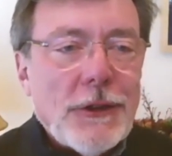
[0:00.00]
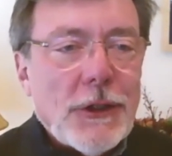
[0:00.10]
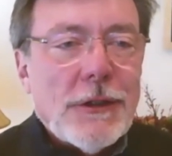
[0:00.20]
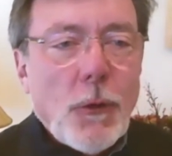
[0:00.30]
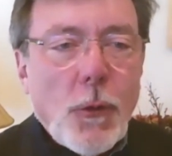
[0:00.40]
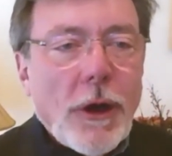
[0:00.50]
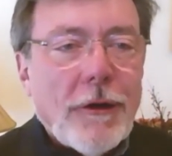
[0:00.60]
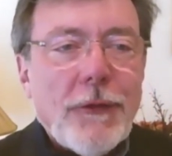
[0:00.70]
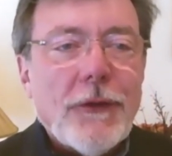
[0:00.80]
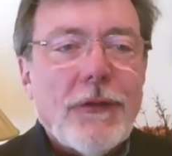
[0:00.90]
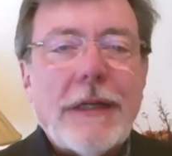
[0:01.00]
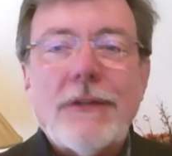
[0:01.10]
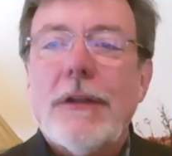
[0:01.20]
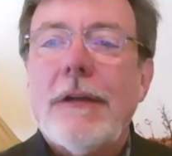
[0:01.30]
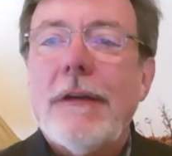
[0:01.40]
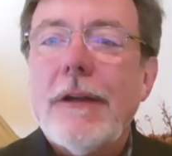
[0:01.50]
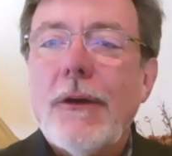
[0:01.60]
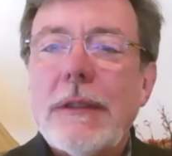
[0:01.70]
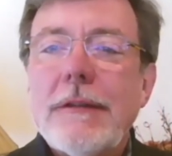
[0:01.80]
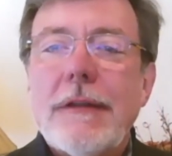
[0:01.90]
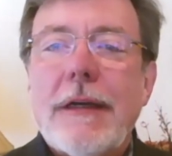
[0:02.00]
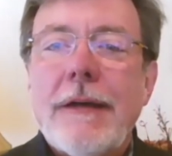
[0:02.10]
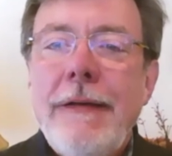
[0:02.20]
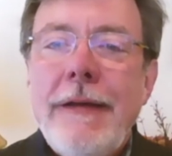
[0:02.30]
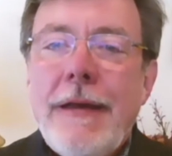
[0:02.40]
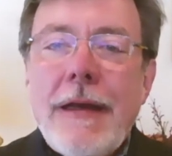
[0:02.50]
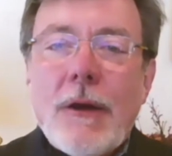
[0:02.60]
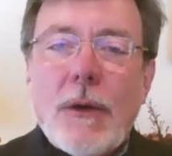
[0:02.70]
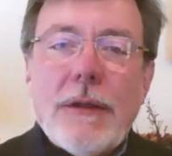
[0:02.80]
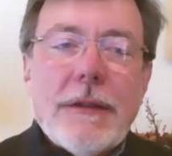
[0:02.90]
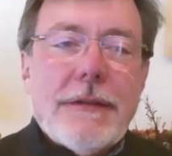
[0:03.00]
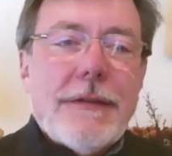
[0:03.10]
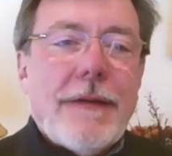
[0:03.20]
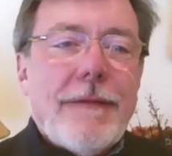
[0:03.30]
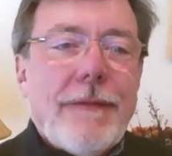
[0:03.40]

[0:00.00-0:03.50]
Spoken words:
for just a wonderful session, Louis.